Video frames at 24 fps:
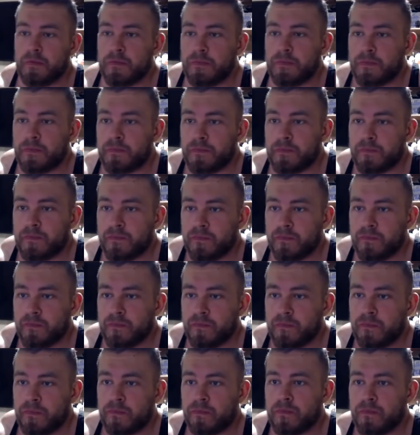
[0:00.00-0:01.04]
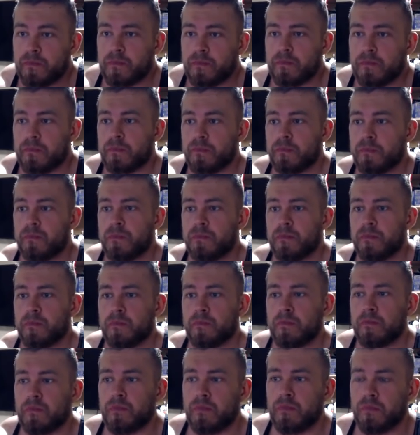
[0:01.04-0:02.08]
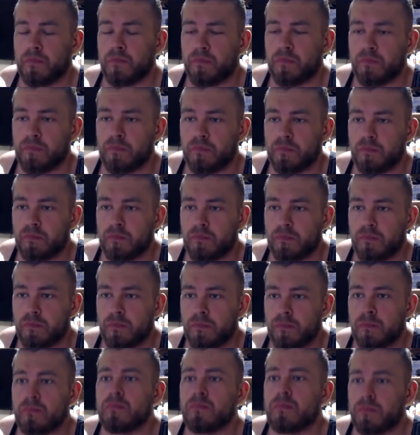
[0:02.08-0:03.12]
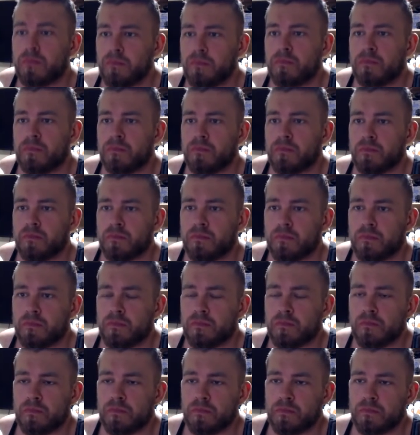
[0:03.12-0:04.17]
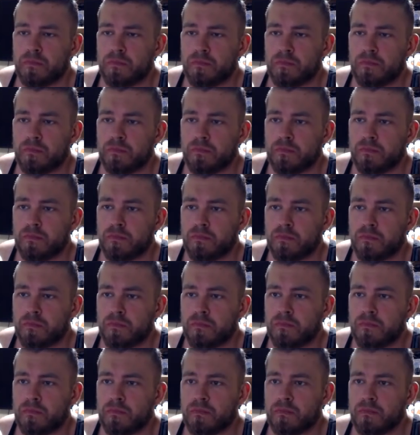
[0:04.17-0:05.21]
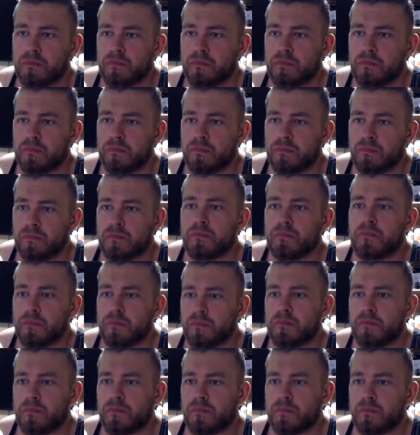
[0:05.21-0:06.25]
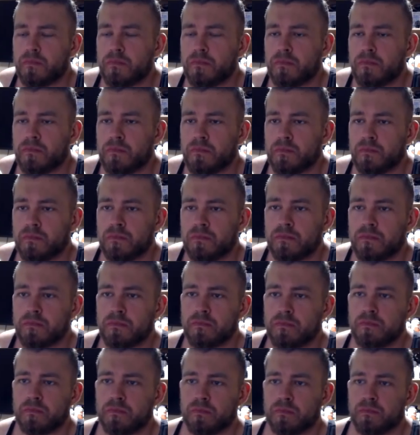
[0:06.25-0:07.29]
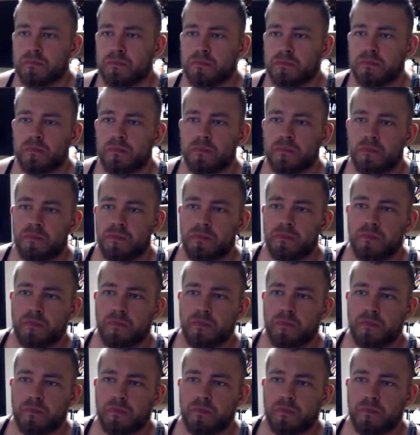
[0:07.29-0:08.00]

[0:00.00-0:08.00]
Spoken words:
[no speech]